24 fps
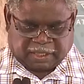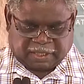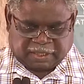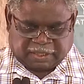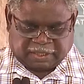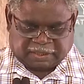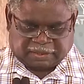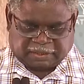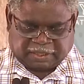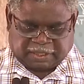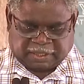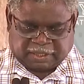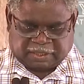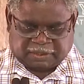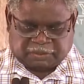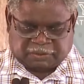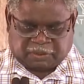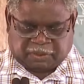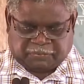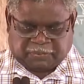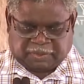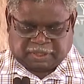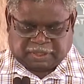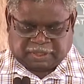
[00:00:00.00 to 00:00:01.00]
understand
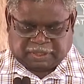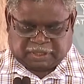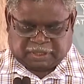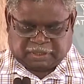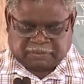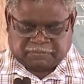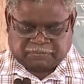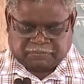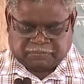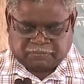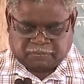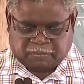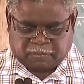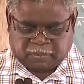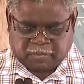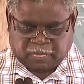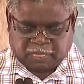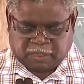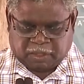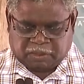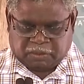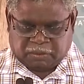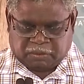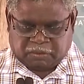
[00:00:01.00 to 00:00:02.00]
sovereignty,
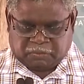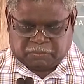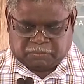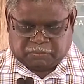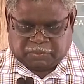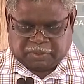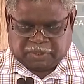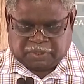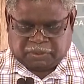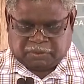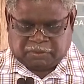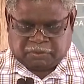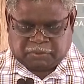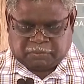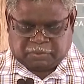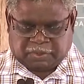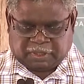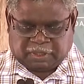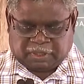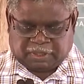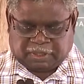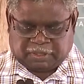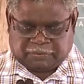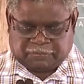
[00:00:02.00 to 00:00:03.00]
then you
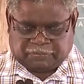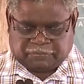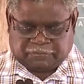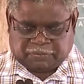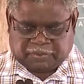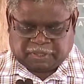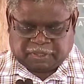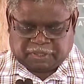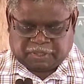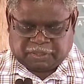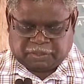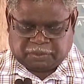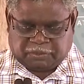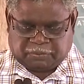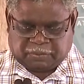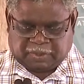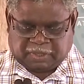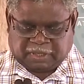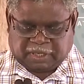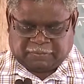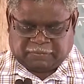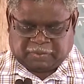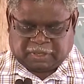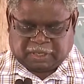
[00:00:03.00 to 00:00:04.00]
will
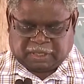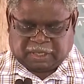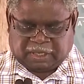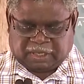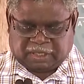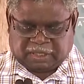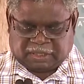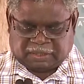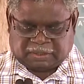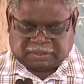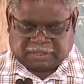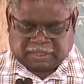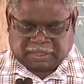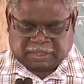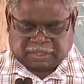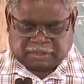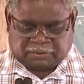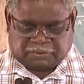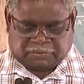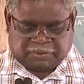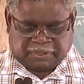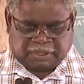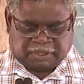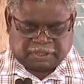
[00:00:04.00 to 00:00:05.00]
never
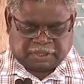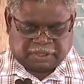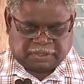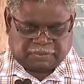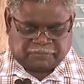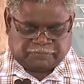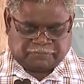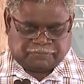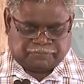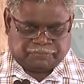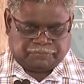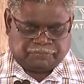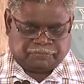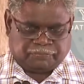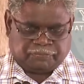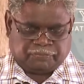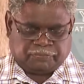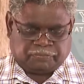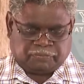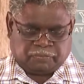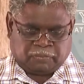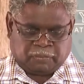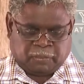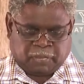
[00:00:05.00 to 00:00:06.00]
understand treaty.
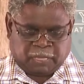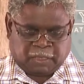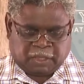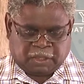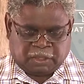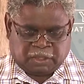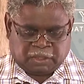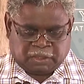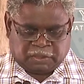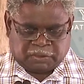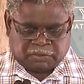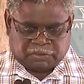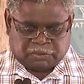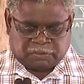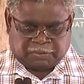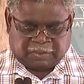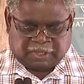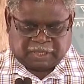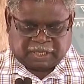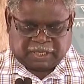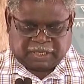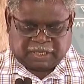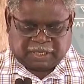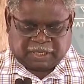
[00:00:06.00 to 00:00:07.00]
To be
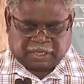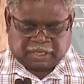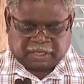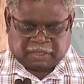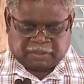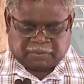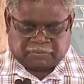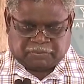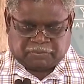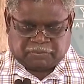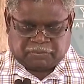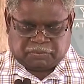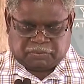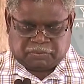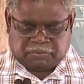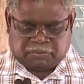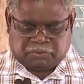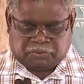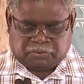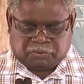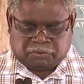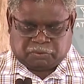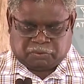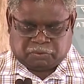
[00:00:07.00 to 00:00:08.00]
clear,
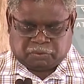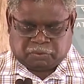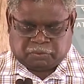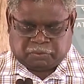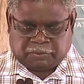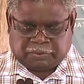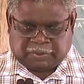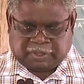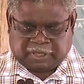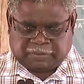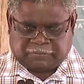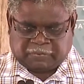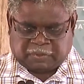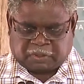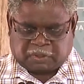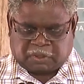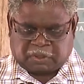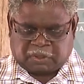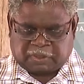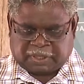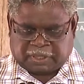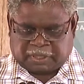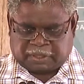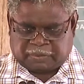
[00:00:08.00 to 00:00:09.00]
Yolngu were never
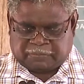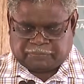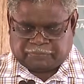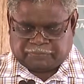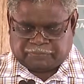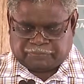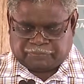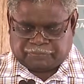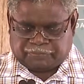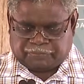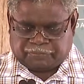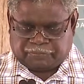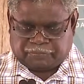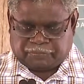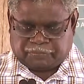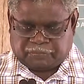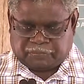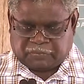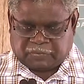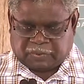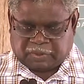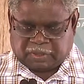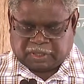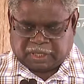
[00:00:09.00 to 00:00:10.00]
conquered.
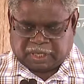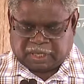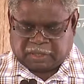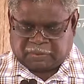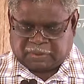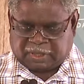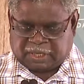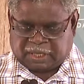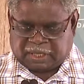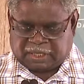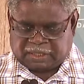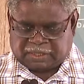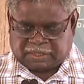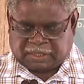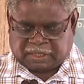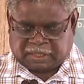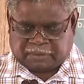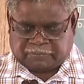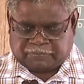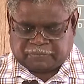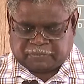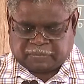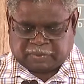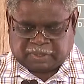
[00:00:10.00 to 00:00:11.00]
Our
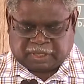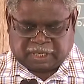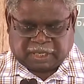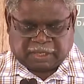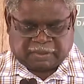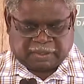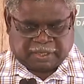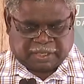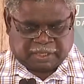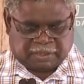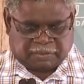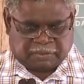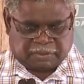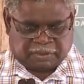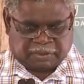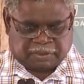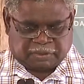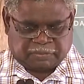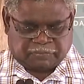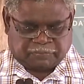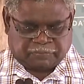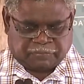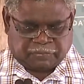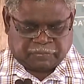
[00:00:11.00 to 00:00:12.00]
culture, our language,
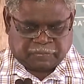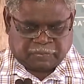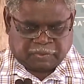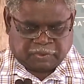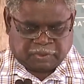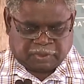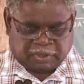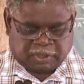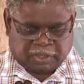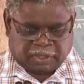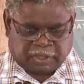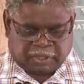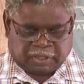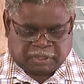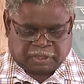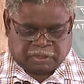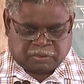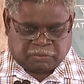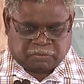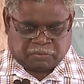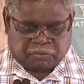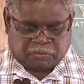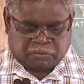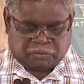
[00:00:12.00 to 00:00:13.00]
our
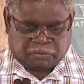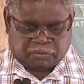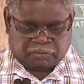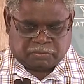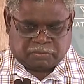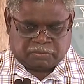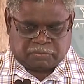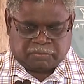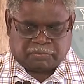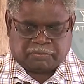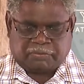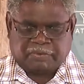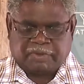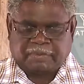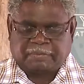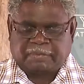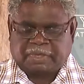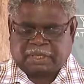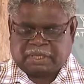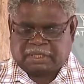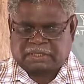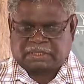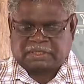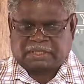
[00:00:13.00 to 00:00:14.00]
law
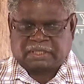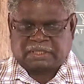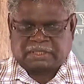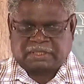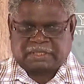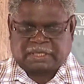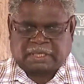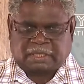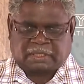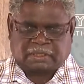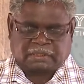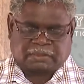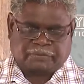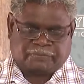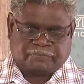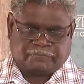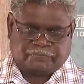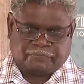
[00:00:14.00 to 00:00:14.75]
remains intact.